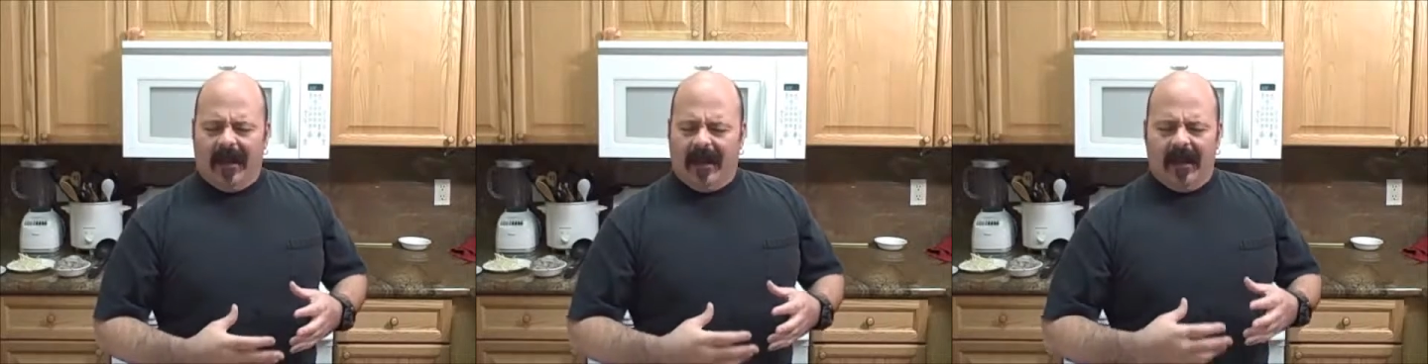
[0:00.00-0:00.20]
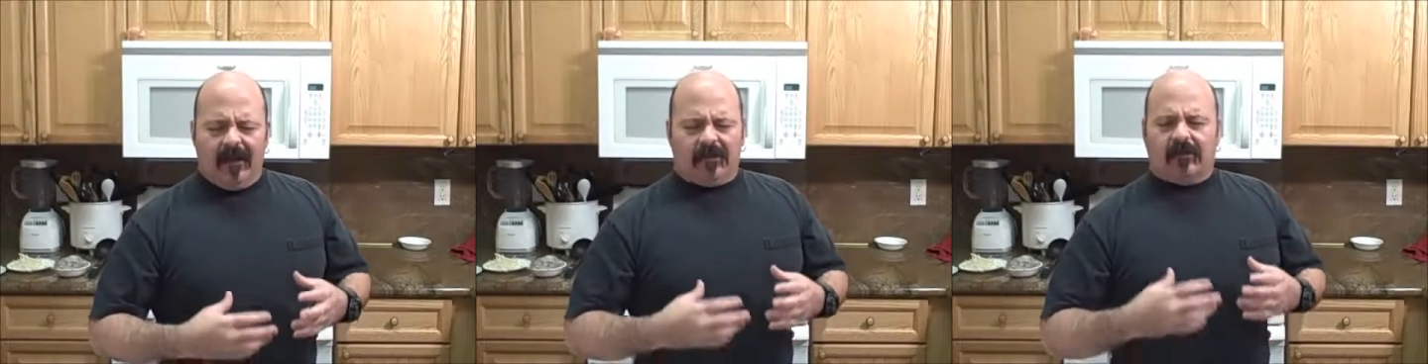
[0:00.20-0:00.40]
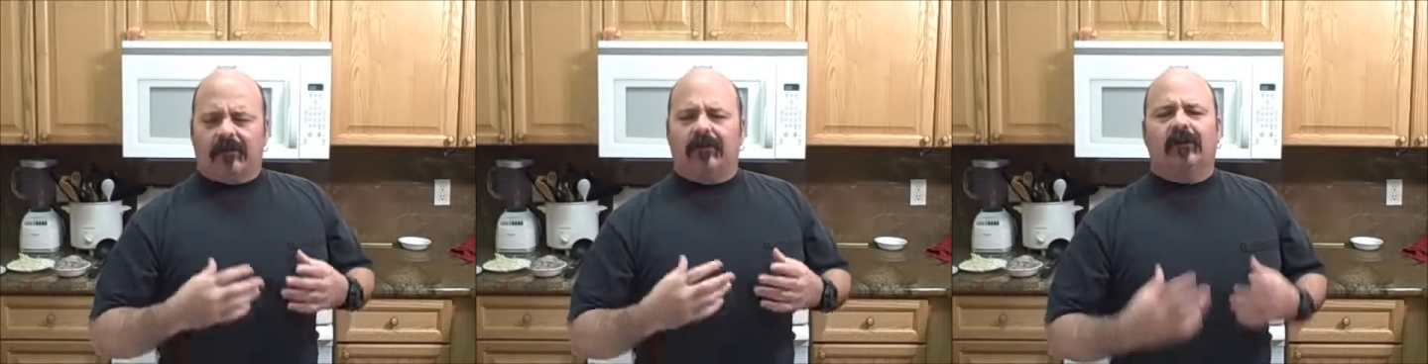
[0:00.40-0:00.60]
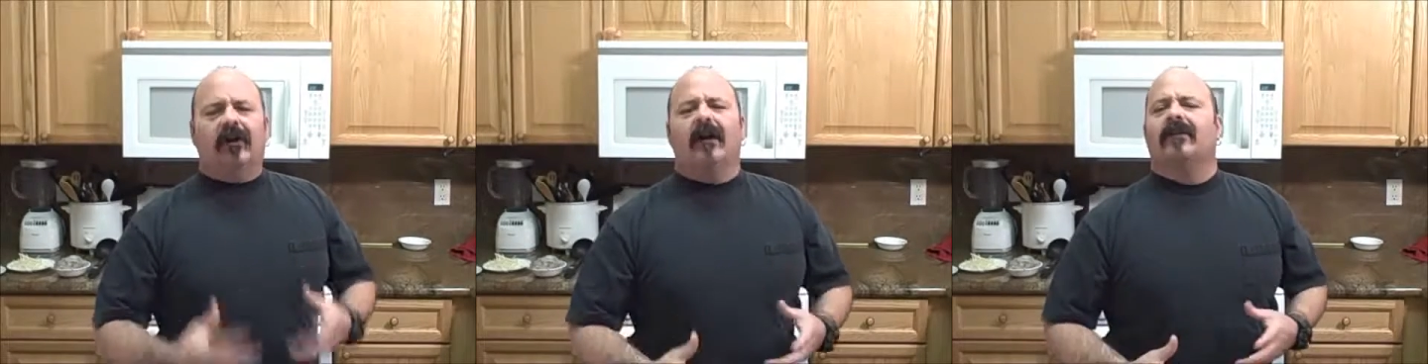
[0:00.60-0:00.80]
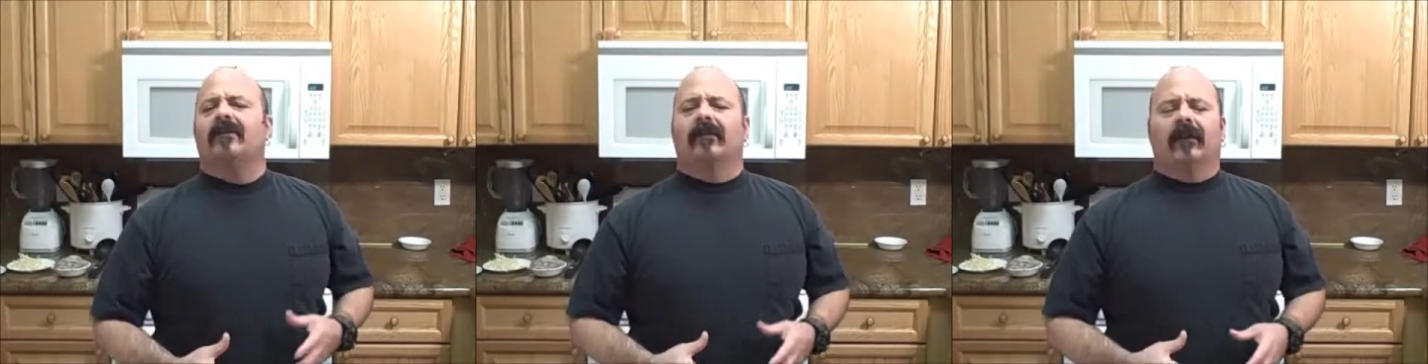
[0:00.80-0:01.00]
It's
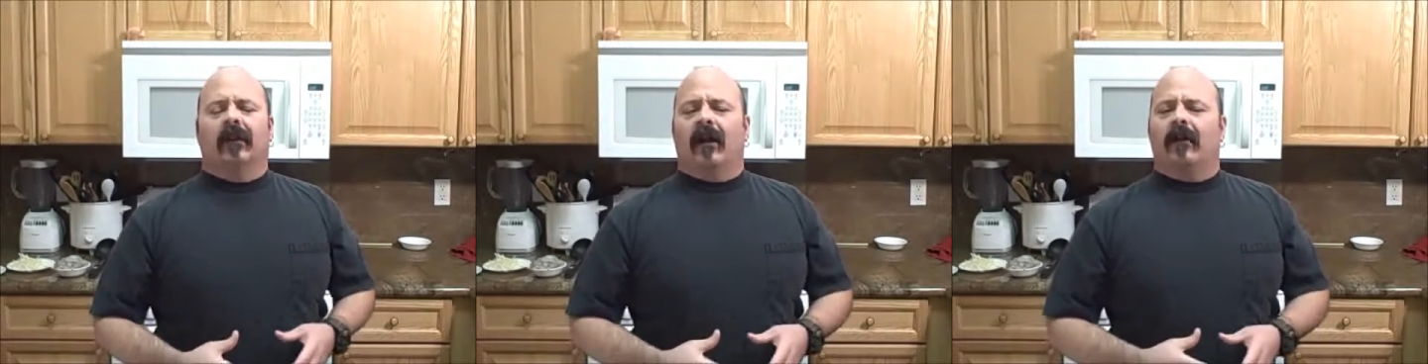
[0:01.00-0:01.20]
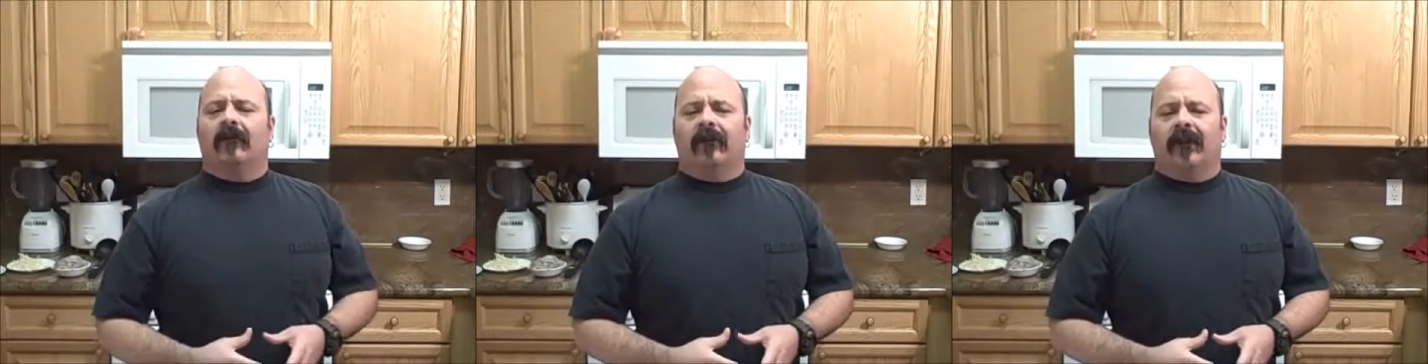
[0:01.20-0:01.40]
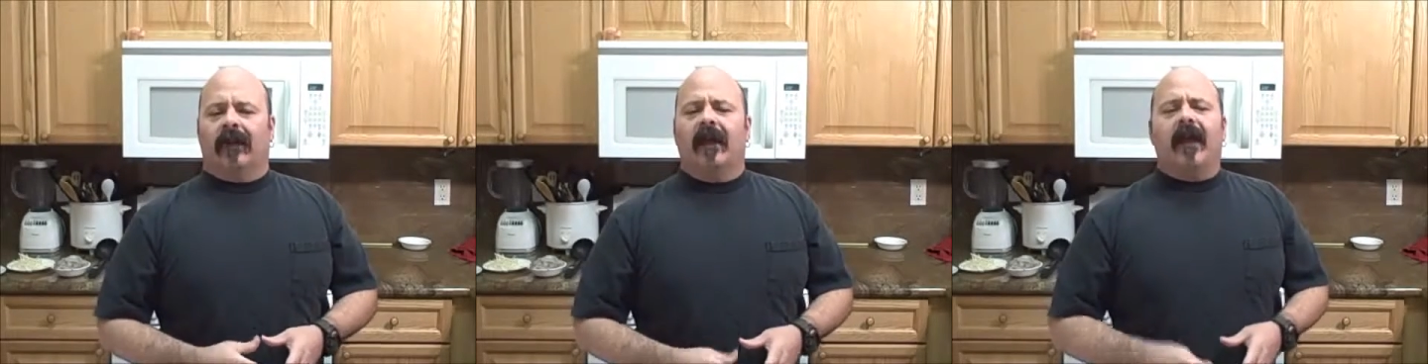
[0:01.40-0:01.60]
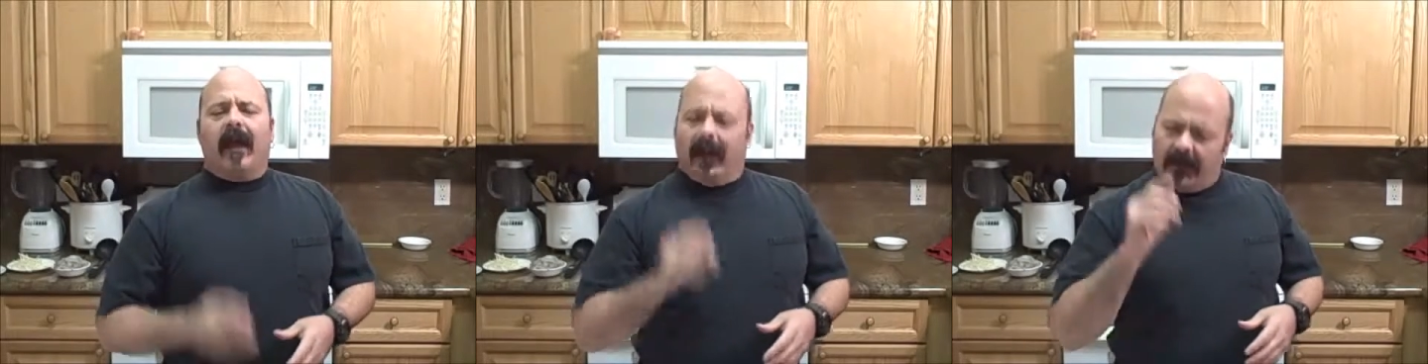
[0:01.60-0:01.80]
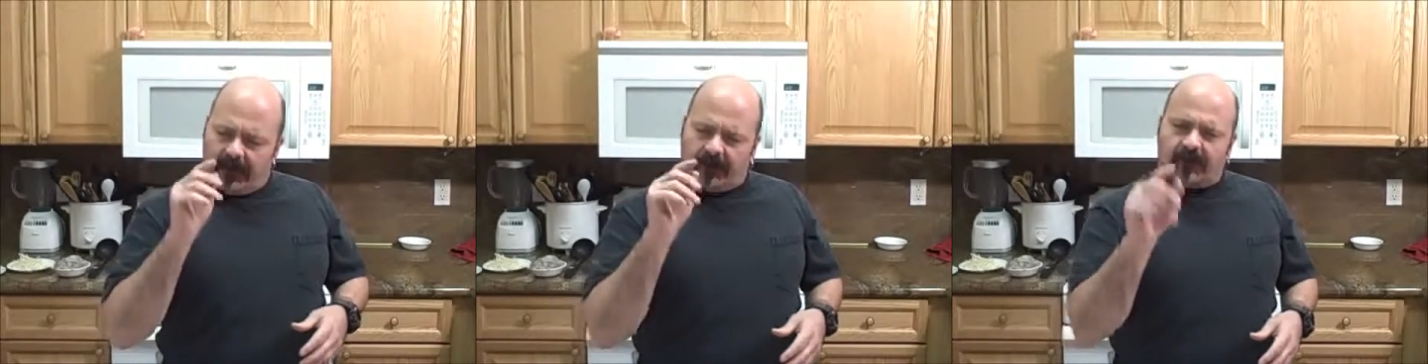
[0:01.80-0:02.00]
just lovely.
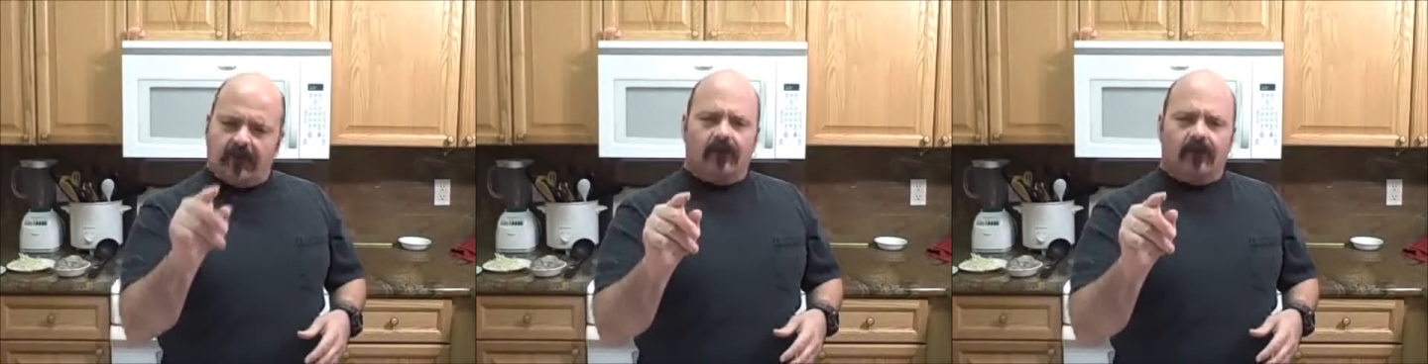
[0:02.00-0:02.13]
And as